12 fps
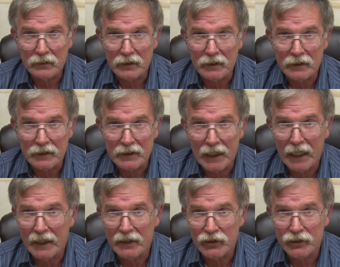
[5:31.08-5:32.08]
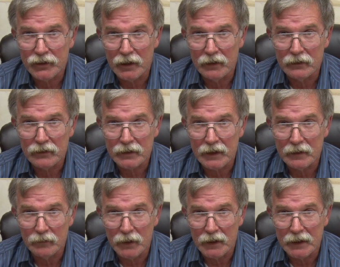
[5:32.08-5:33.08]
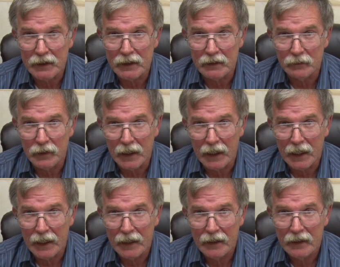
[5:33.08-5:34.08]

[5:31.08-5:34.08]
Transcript: one of the tightest chokes that money can buy.